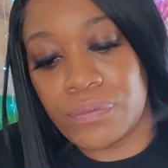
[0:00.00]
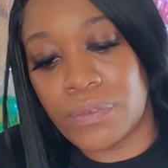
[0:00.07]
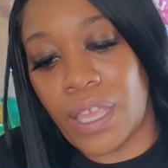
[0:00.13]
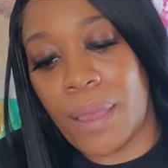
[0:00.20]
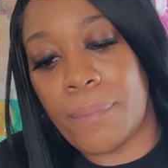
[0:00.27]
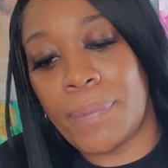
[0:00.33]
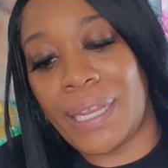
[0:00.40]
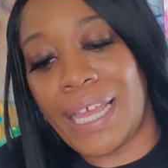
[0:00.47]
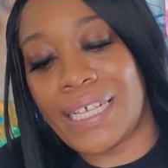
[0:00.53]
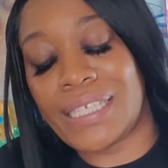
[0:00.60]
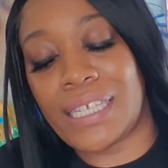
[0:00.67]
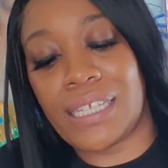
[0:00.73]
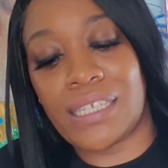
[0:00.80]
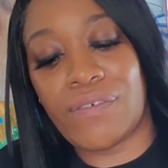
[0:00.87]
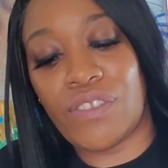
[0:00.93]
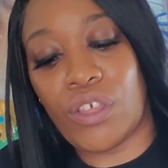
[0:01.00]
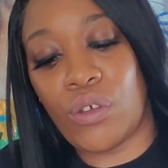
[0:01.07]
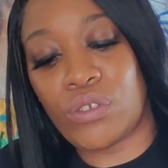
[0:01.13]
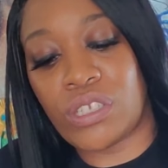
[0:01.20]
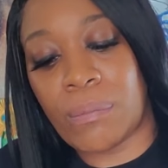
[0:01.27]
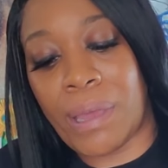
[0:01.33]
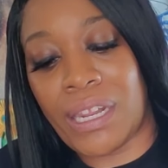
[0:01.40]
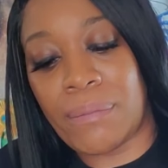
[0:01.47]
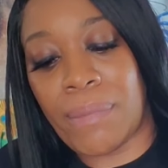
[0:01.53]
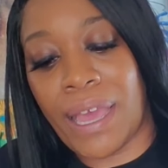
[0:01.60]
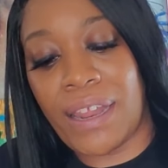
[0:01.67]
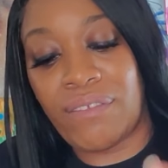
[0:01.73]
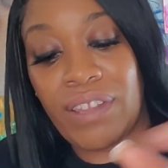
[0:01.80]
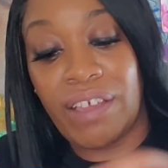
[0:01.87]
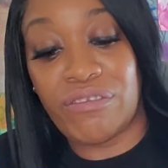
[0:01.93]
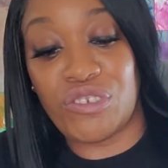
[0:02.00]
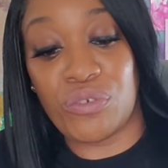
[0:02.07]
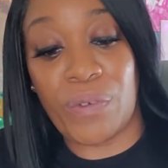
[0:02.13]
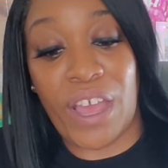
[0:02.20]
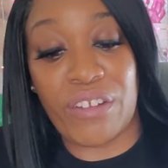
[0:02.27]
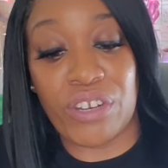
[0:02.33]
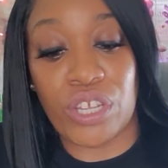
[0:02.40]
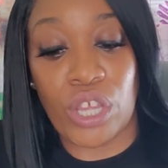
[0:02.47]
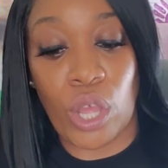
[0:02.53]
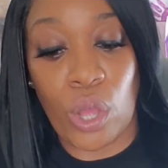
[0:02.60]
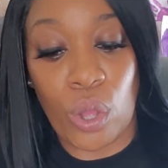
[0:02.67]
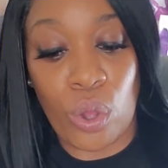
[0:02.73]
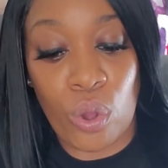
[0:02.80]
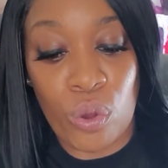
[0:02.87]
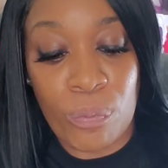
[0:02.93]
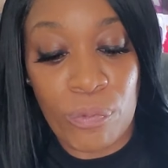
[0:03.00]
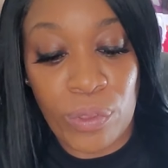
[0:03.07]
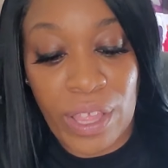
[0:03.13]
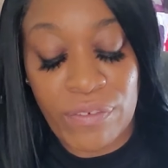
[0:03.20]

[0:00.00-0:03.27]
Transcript: Yeah, blessings. Even though somebody might have left you out in the cold,